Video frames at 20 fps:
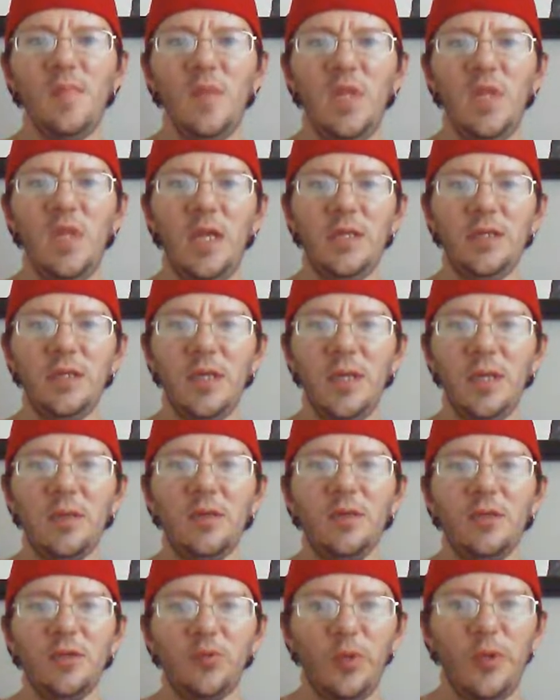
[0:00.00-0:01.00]
and
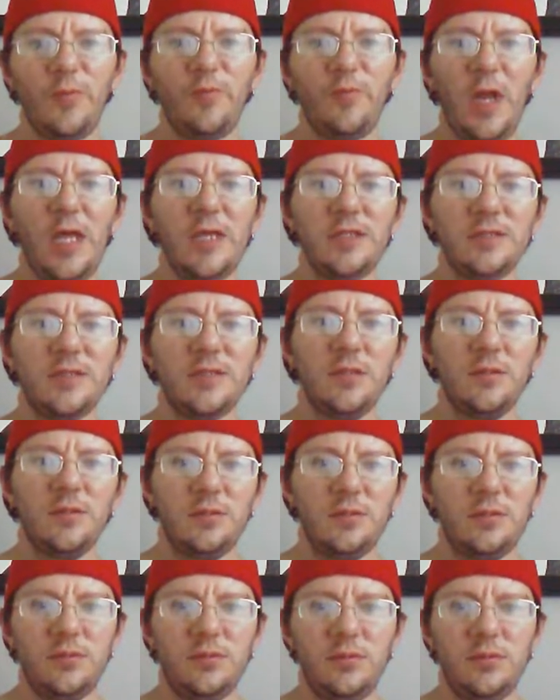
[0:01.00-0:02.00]
reflect.
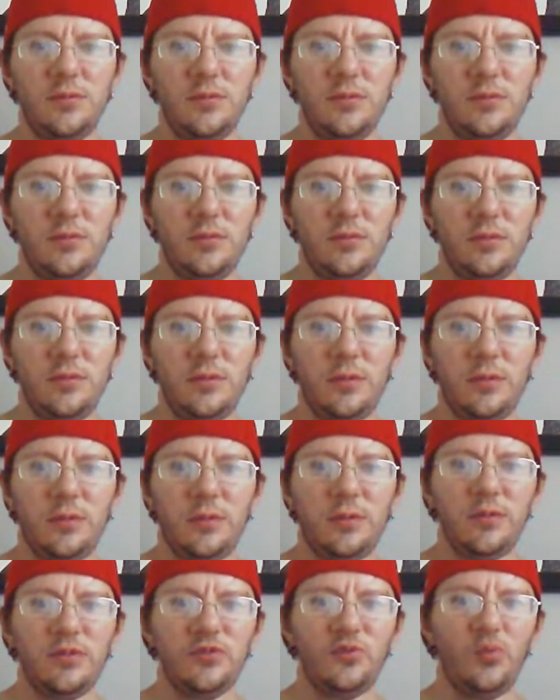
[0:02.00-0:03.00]

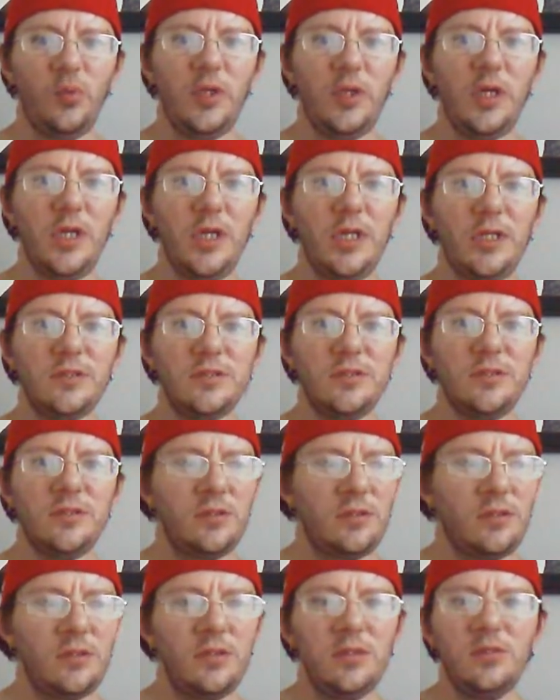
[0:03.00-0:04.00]
It's what it is.
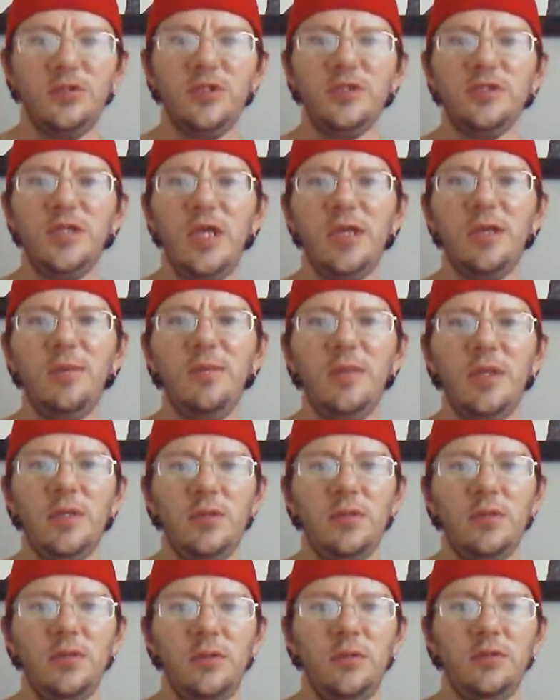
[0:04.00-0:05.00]
Just take a minute.
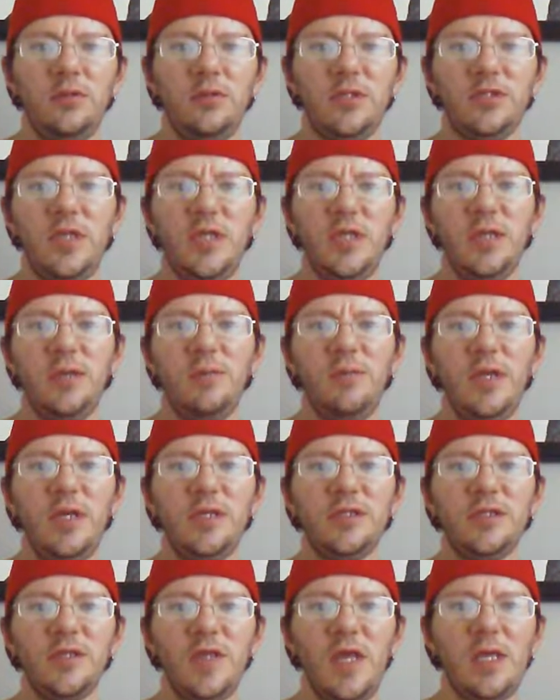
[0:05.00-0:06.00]
Just take a
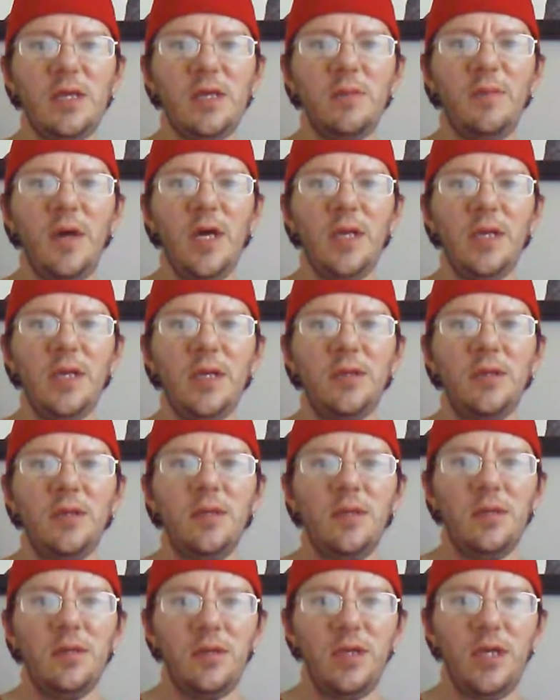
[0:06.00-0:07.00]
minute to think about it
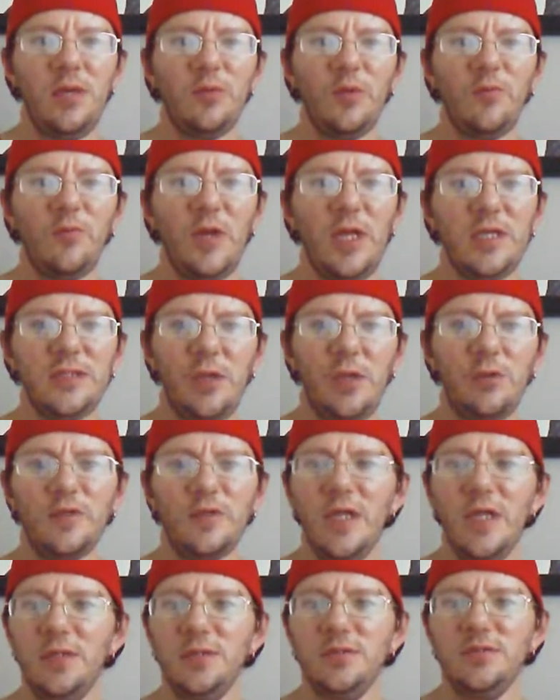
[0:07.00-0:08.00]
and reflect on
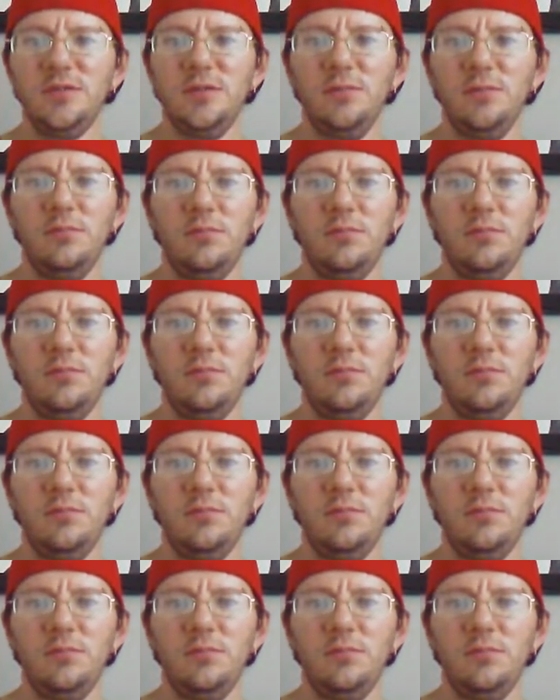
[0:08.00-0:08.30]
things,